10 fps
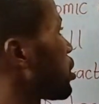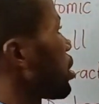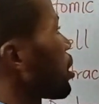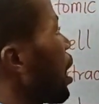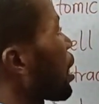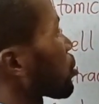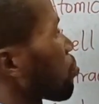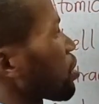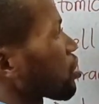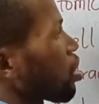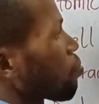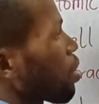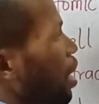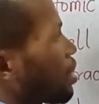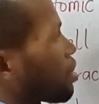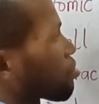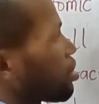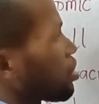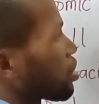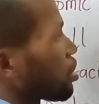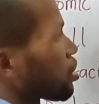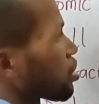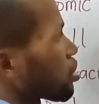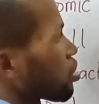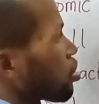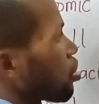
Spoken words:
the atomic number increases,